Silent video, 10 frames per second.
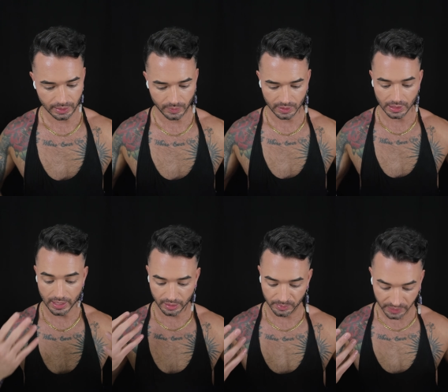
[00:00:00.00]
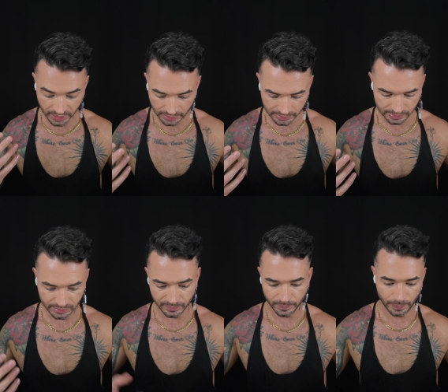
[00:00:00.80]
I want to lock it in
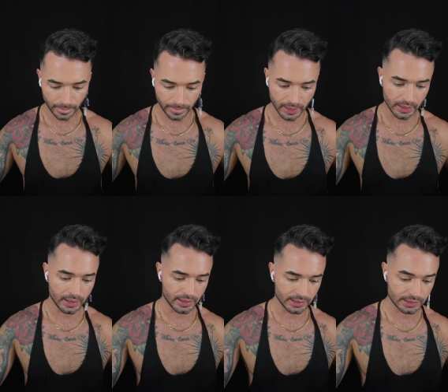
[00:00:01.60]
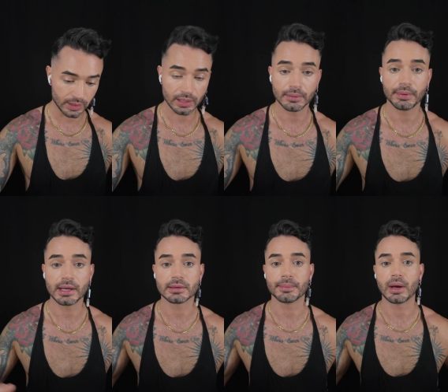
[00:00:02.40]
place so I can apply
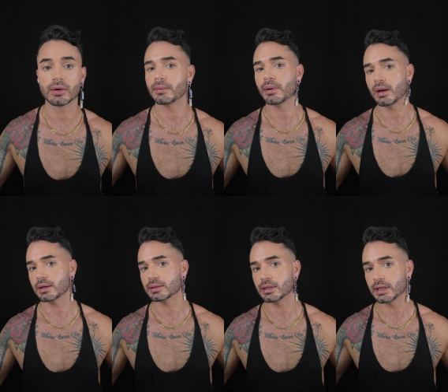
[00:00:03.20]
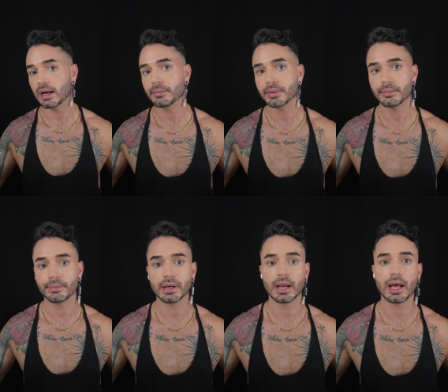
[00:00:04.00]
some powdered products on top,
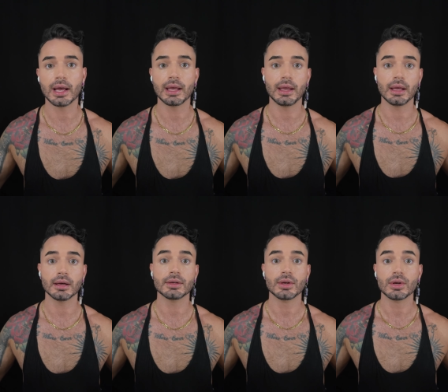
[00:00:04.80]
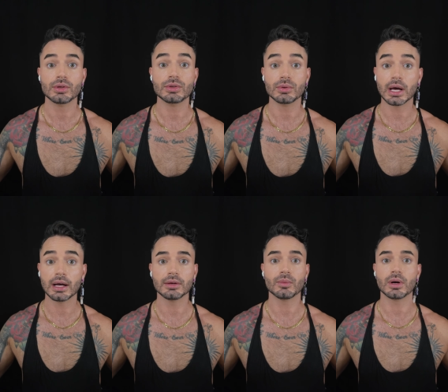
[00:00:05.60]
but I do
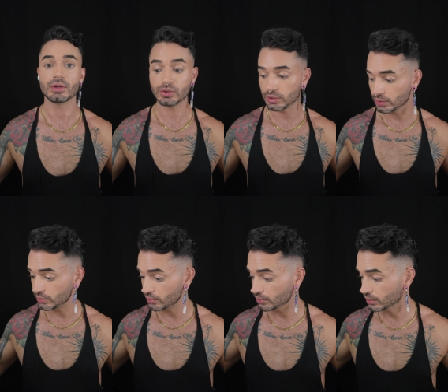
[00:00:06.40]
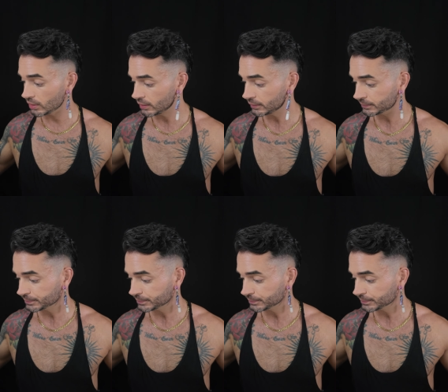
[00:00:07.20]
not want to